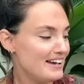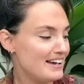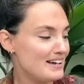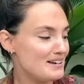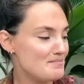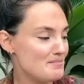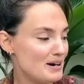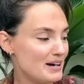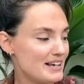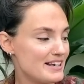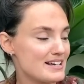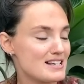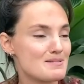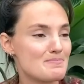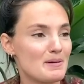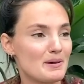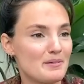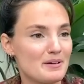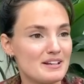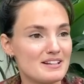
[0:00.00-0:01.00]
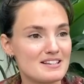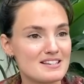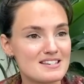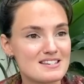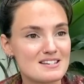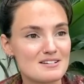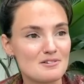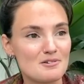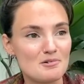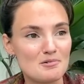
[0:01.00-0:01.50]
in my
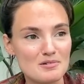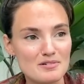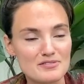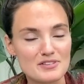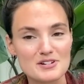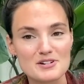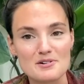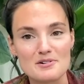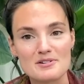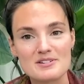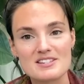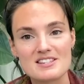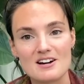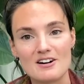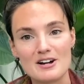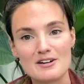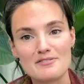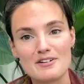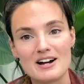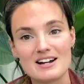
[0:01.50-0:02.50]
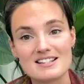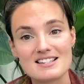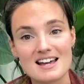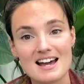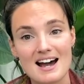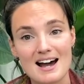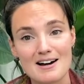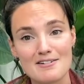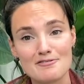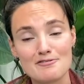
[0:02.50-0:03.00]
experience, all of the dogs that I've had
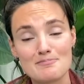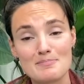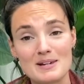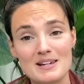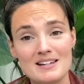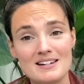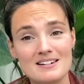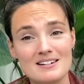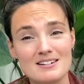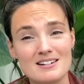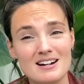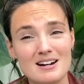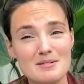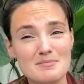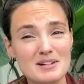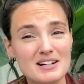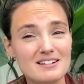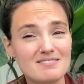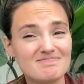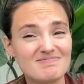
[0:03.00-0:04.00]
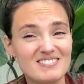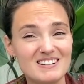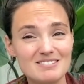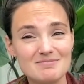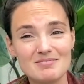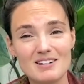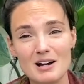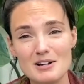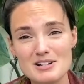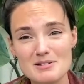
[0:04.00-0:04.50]
have been, I mean,
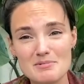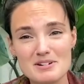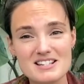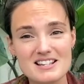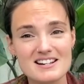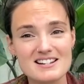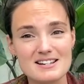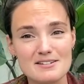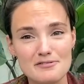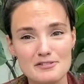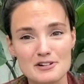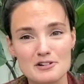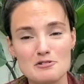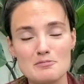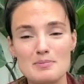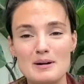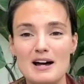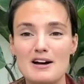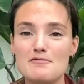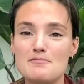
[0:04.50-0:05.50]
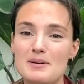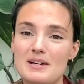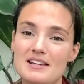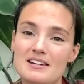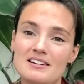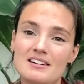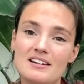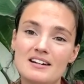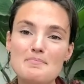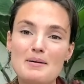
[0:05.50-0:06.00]
I don't want to say difficult, but have
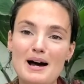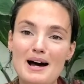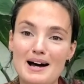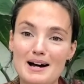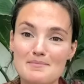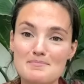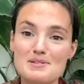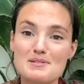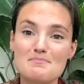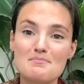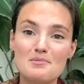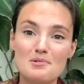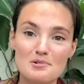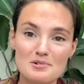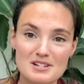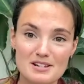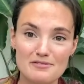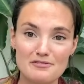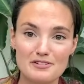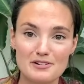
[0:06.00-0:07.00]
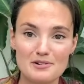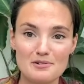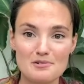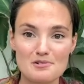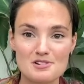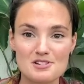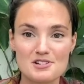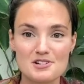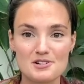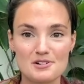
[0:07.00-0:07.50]
been perhaps more
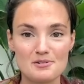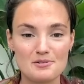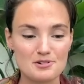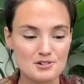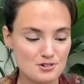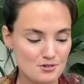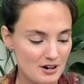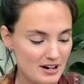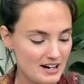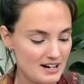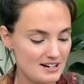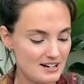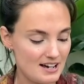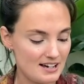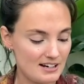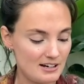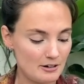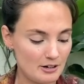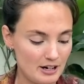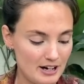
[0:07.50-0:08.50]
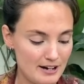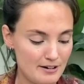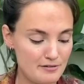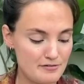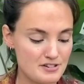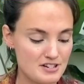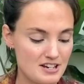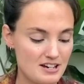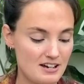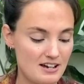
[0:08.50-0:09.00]
difficult to train and look
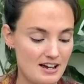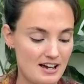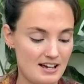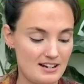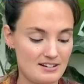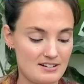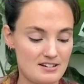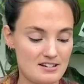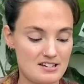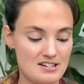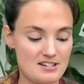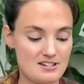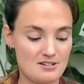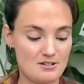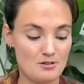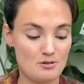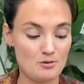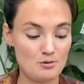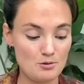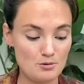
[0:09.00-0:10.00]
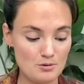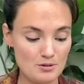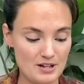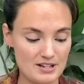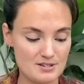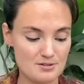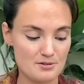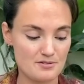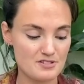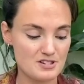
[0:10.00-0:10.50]
after and all
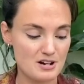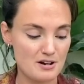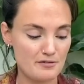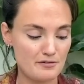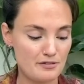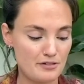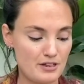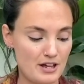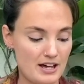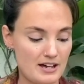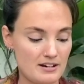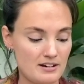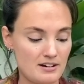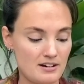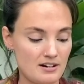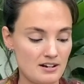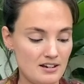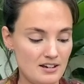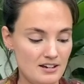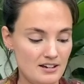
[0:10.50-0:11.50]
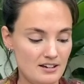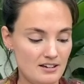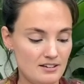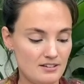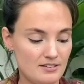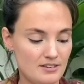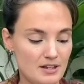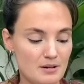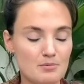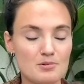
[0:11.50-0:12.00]
that sort of stuff than
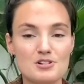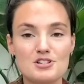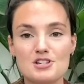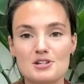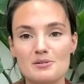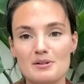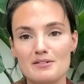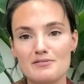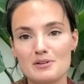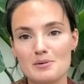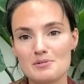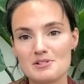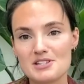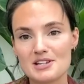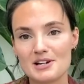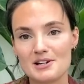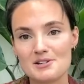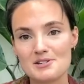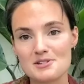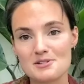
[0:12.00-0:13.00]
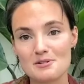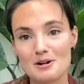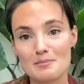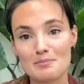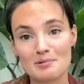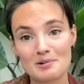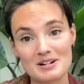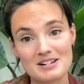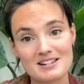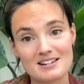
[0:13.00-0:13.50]
they would do if you were to go to a
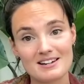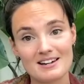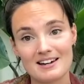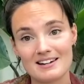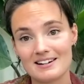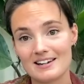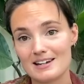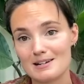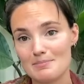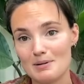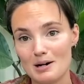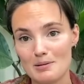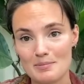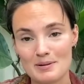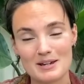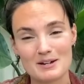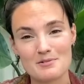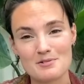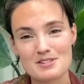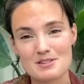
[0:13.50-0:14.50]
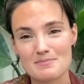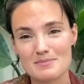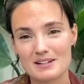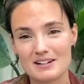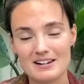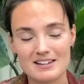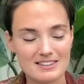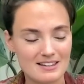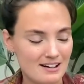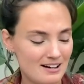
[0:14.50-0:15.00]
breeder and get a puppy or something
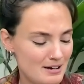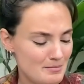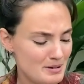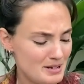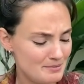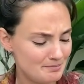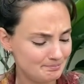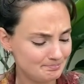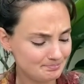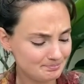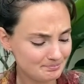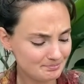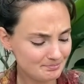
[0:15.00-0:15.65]
like that. I mean,